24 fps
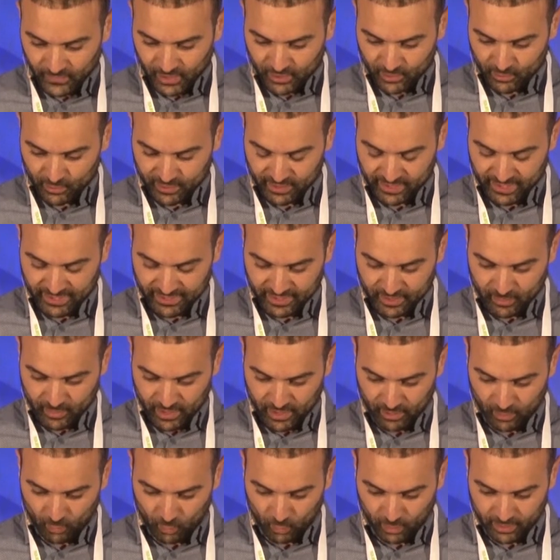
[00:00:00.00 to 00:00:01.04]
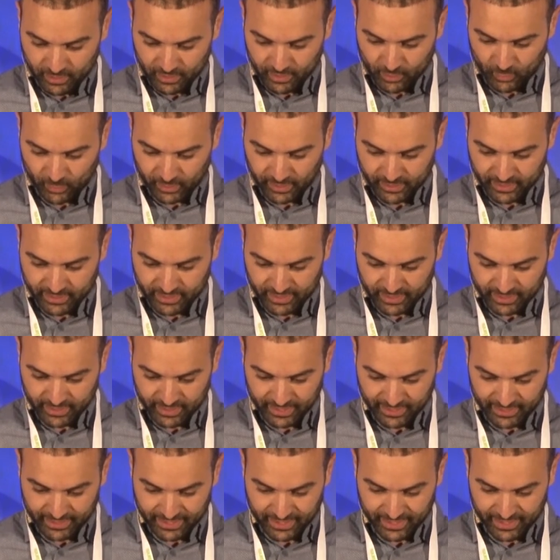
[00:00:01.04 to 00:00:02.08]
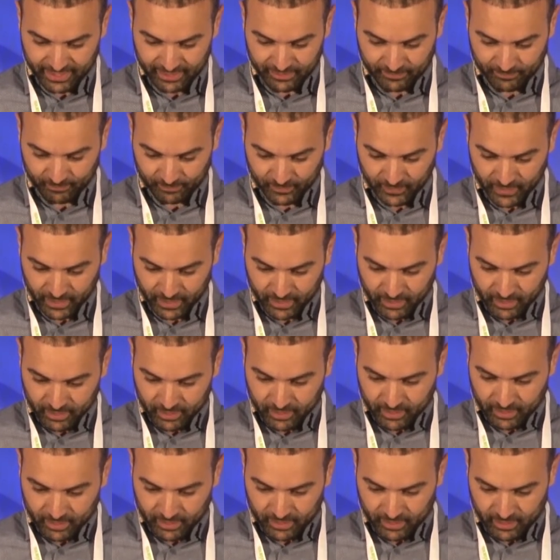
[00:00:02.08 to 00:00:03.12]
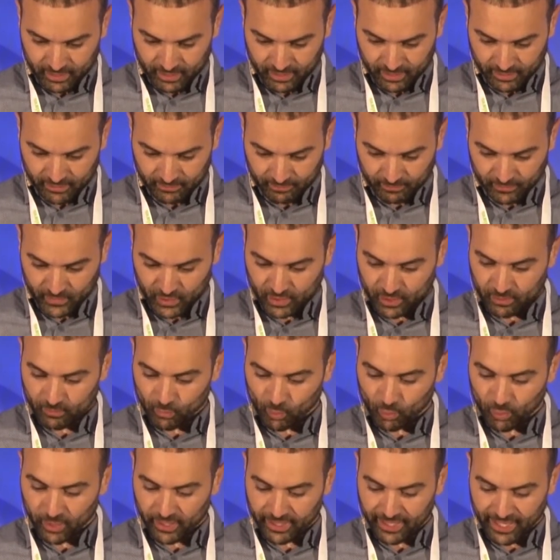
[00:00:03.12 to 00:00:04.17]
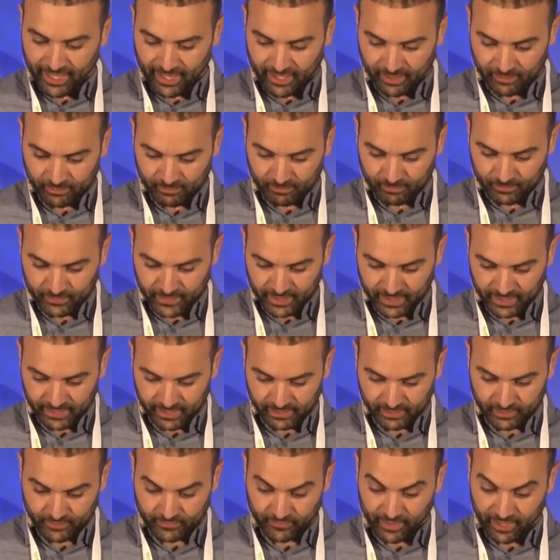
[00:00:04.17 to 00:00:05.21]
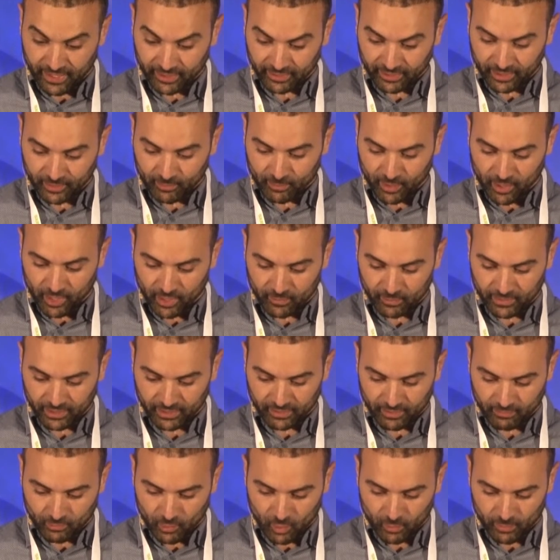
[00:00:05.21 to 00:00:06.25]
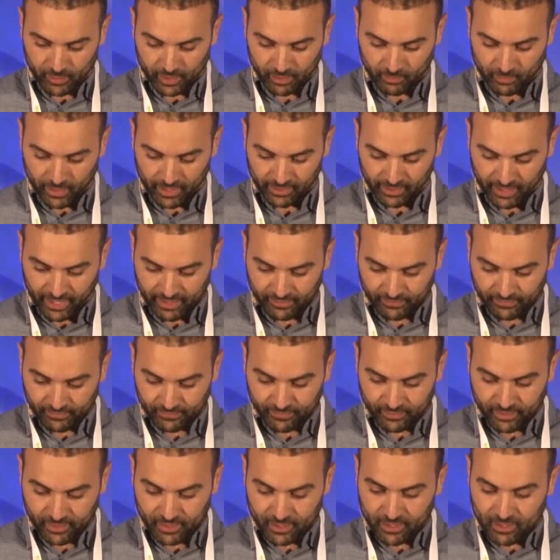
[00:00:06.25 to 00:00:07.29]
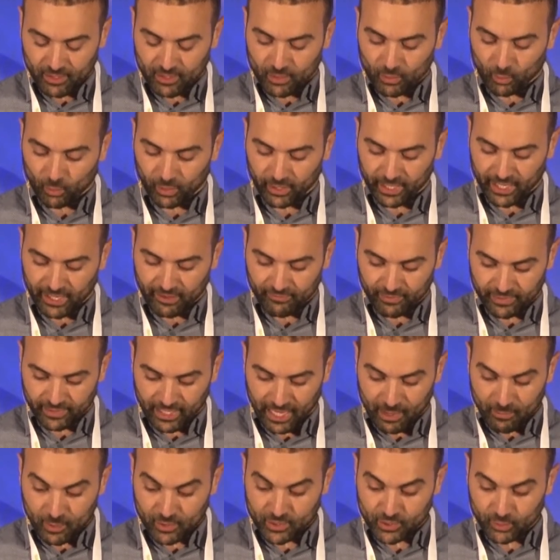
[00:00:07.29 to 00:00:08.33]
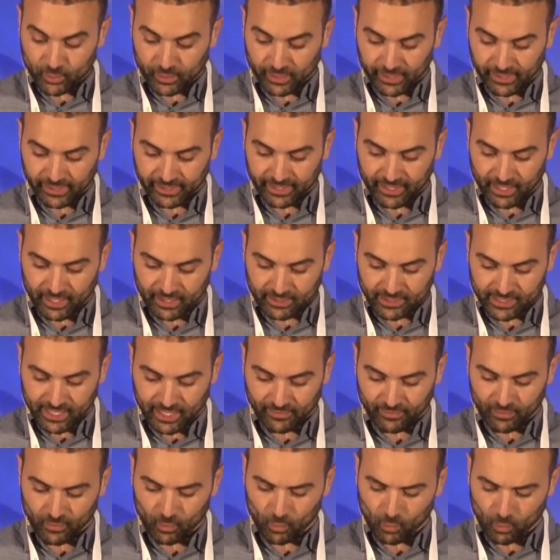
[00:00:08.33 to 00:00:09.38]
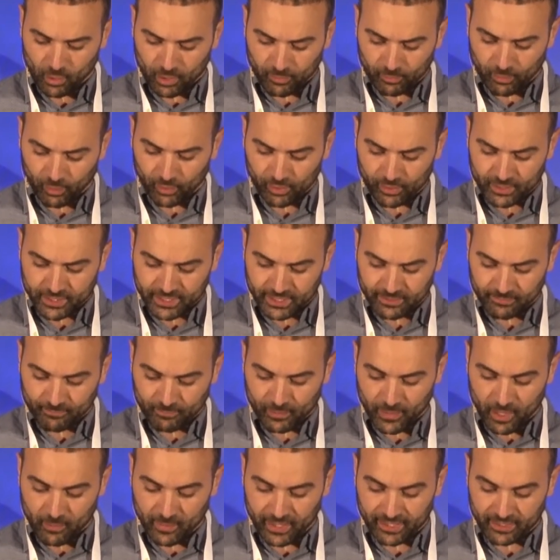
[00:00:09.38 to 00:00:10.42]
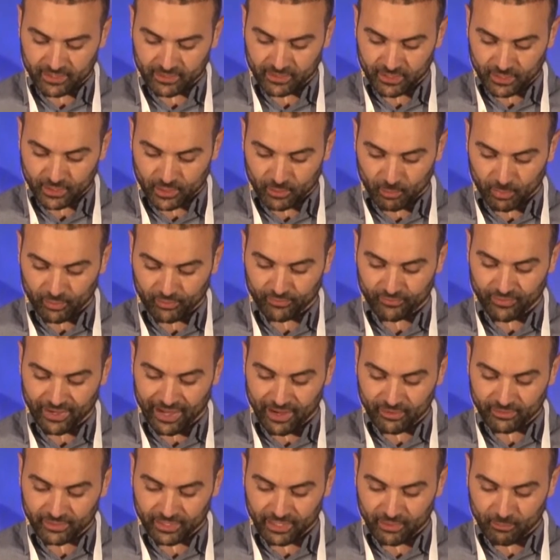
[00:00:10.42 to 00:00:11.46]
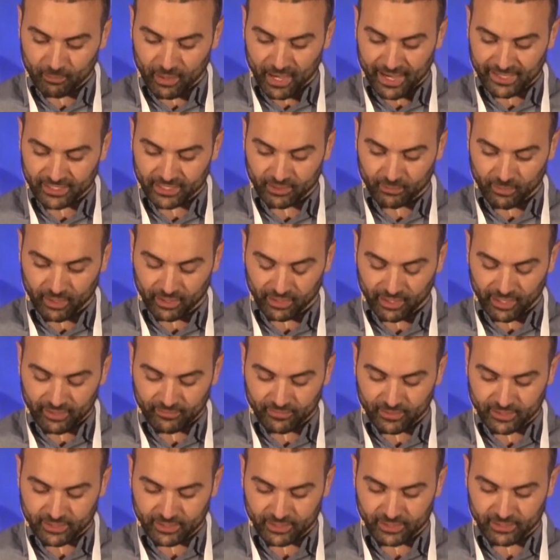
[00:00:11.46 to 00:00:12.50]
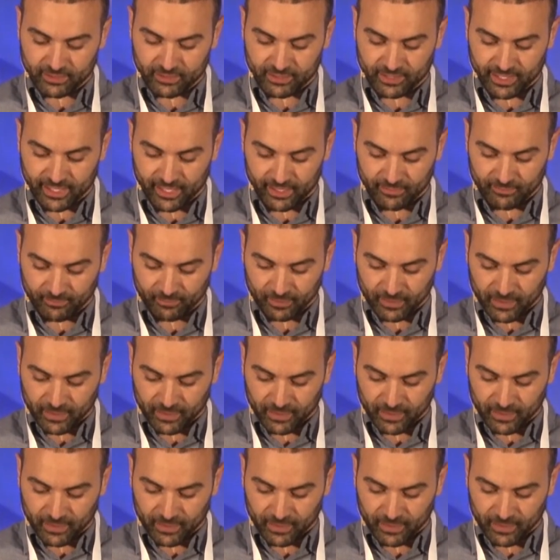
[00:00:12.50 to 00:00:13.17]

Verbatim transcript: This was sent to me on 126.18. Um, Good morning, Adam. It is finally upon me the moment of my life where I have the opportunity to contact the one person that made such a profound impact to my life as it is today.